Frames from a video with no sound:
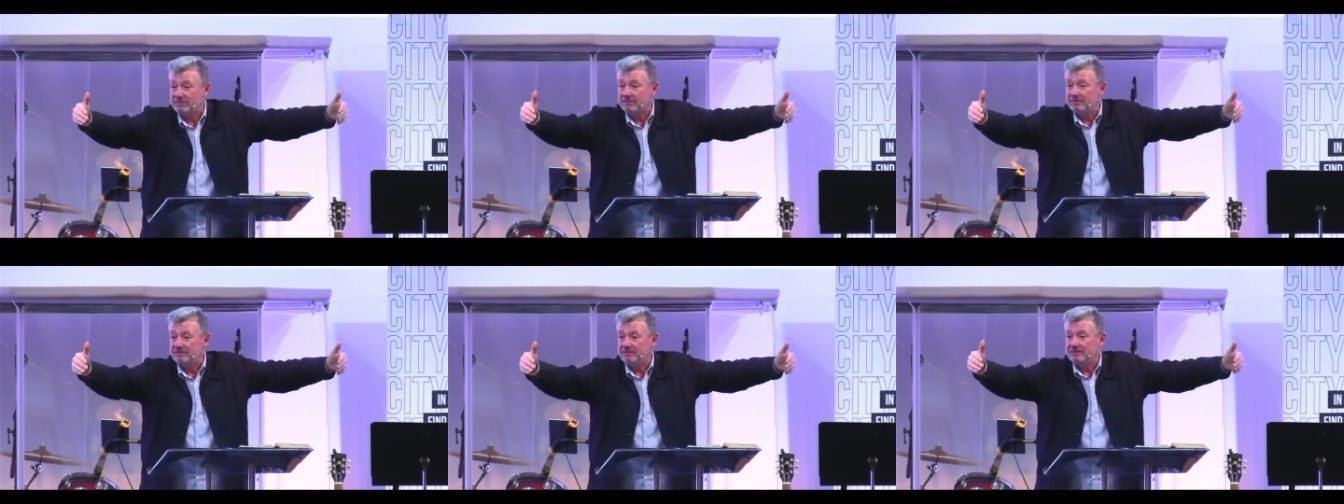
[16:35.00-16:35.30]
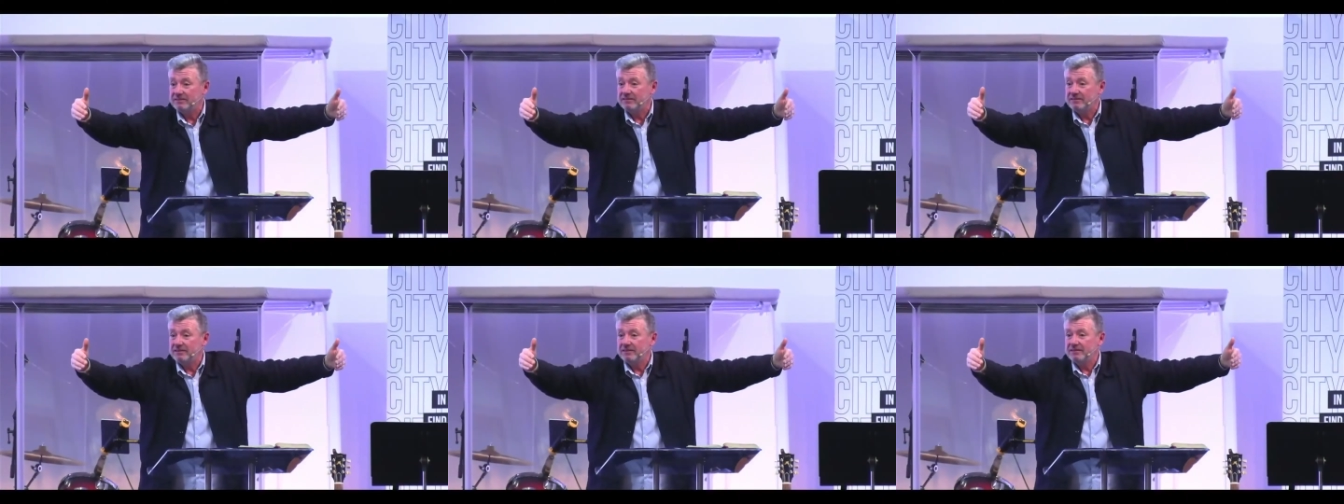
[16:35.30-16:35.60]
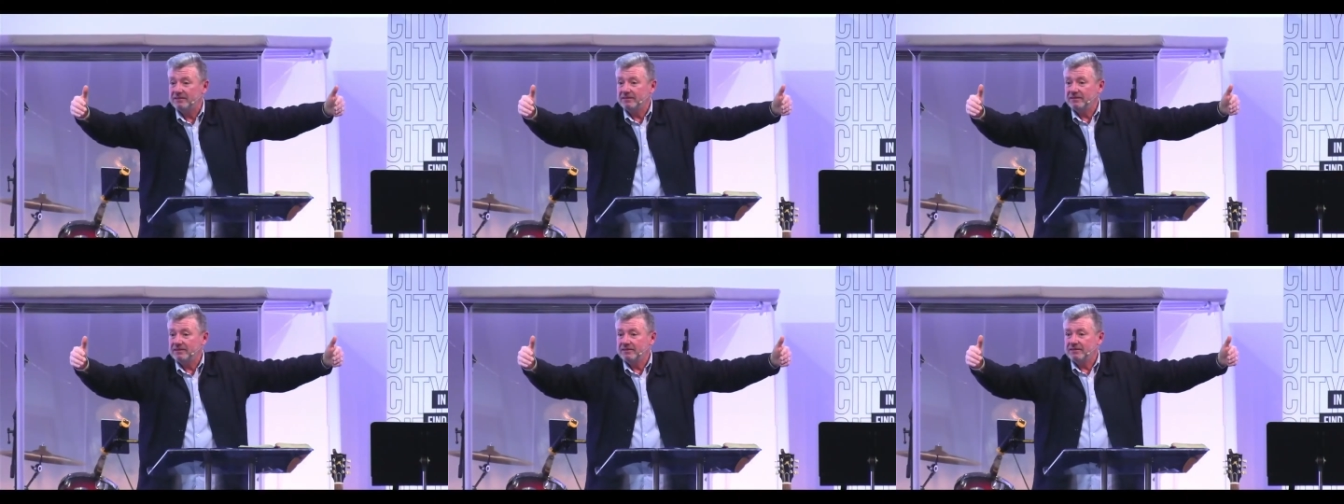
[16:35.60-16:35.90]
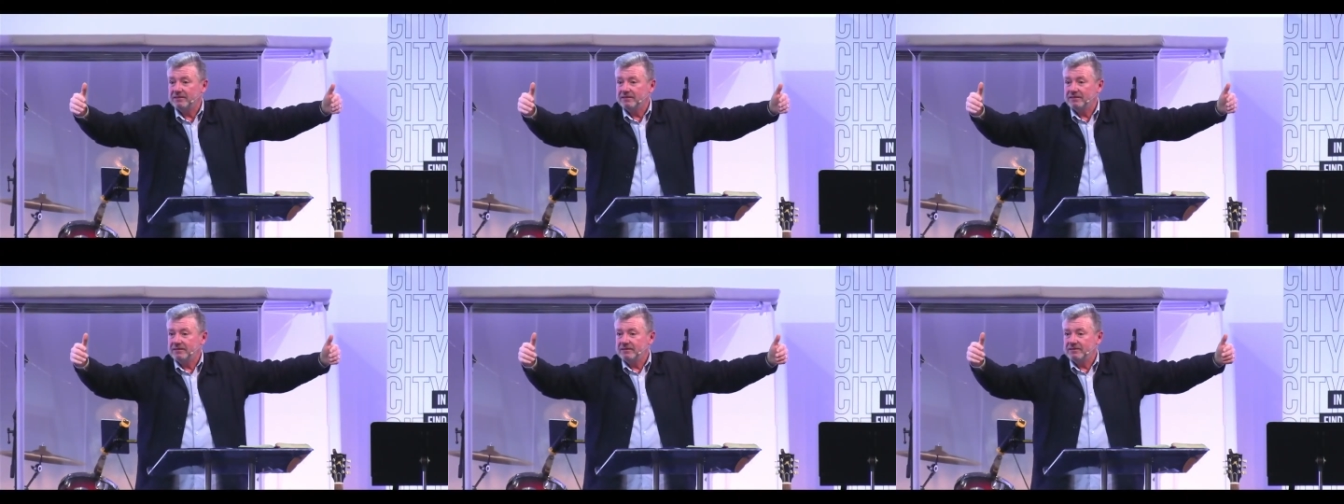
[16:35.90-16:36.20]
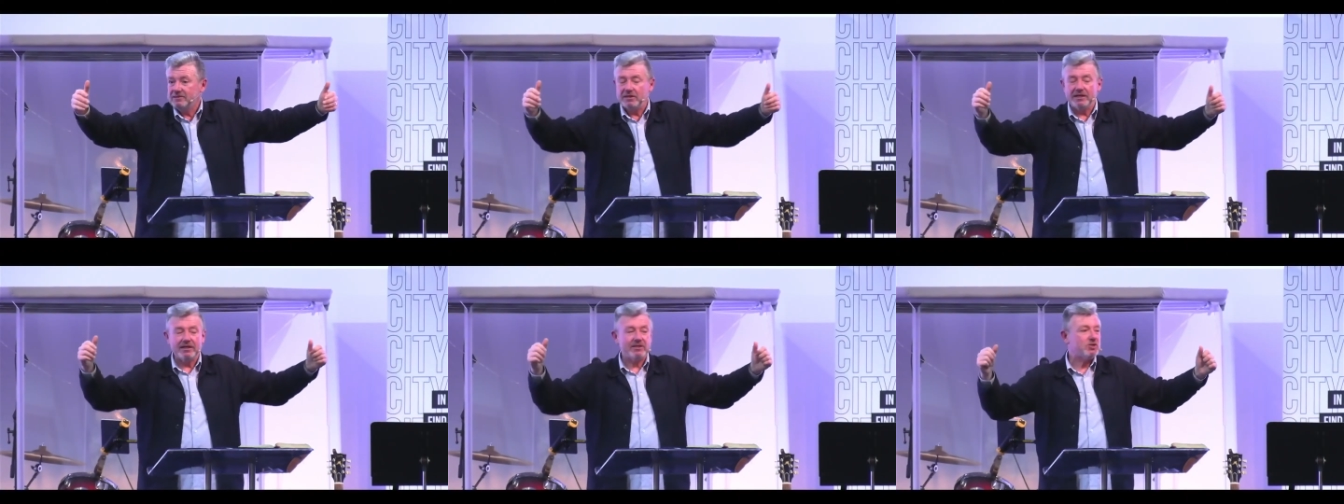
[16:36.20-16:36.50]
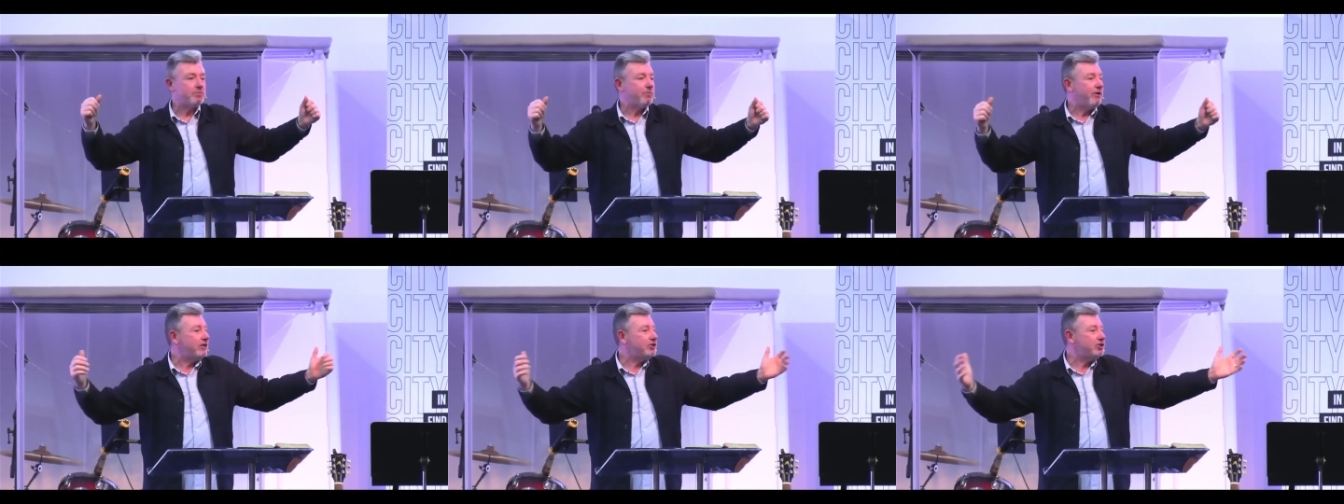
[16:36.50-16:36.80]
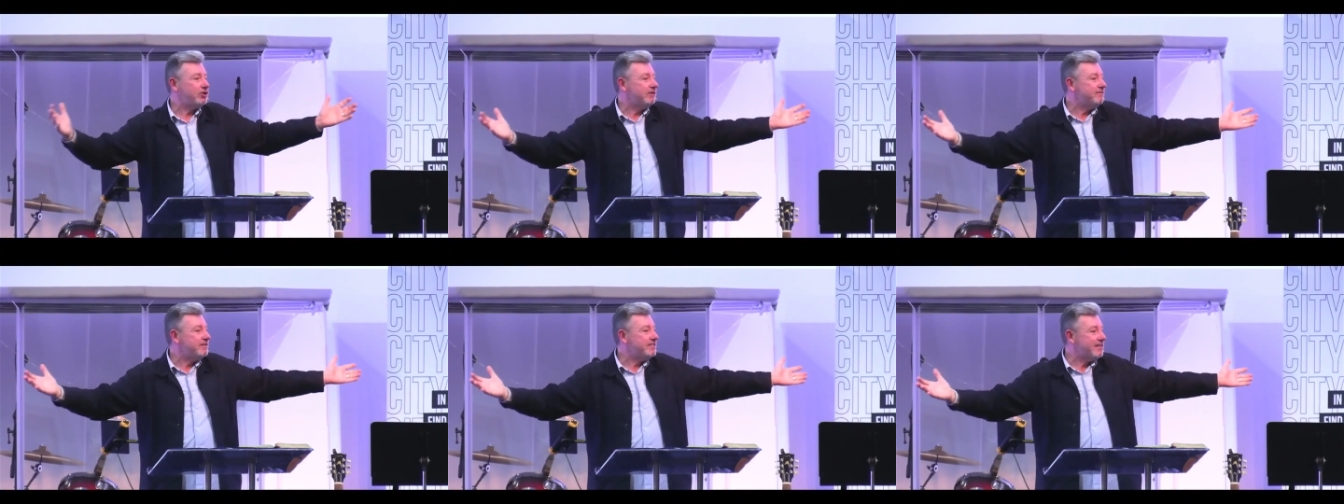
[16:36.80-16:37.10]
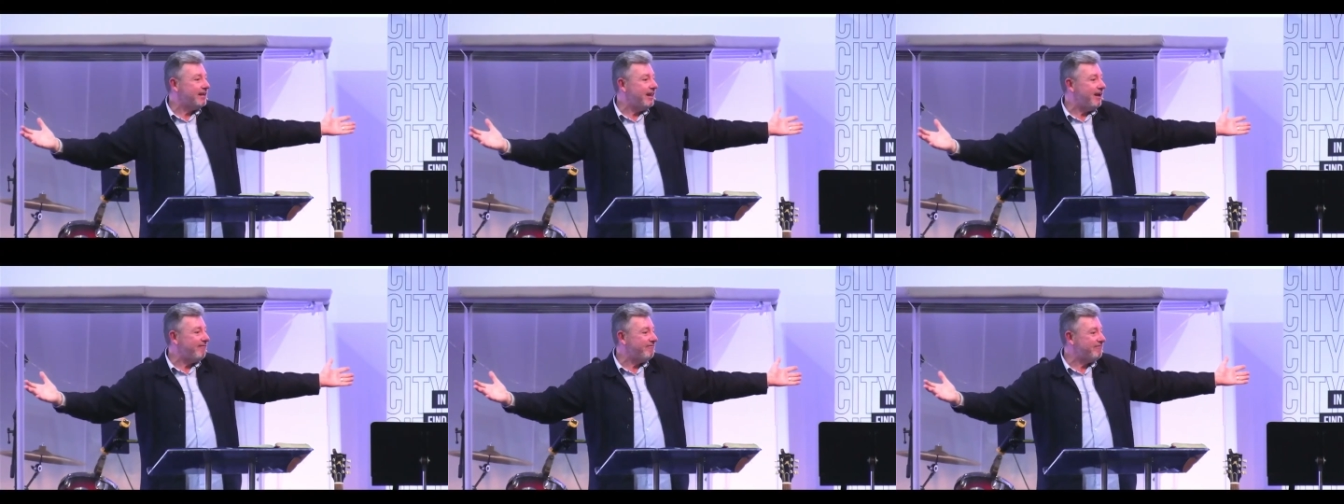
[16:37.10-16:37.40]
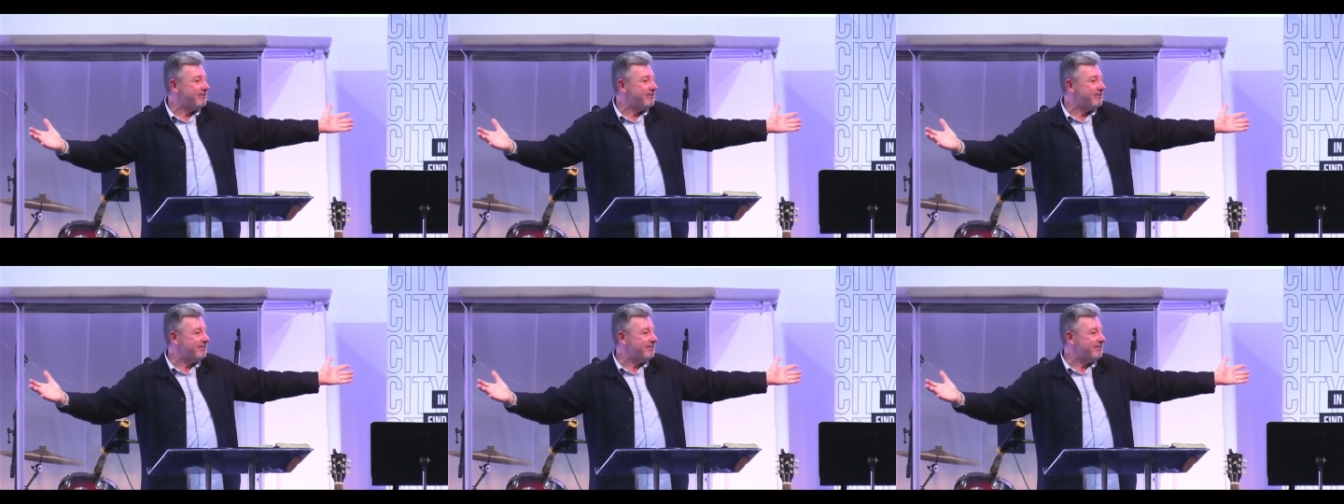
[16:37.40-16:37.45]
Amen. It's an expression of His love.